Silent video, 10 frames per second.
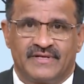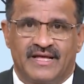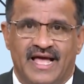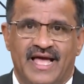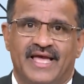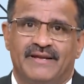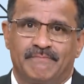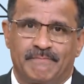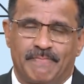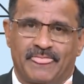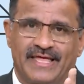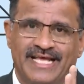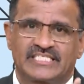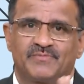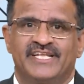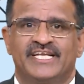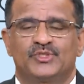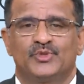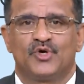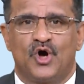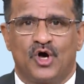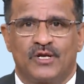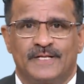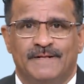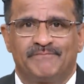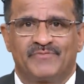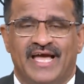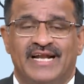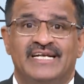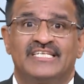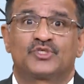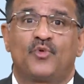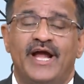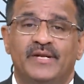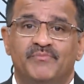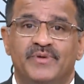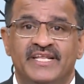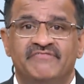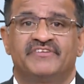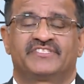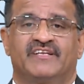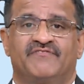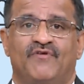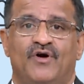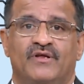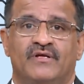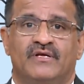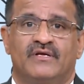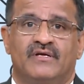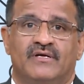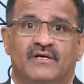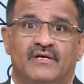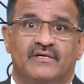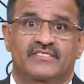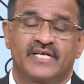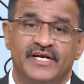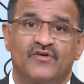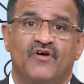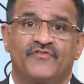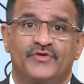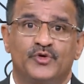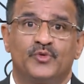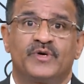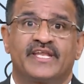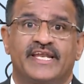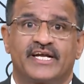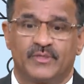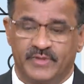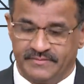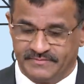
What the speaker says: and explain it to you all, and it is quite beneficial for study of human anatomy.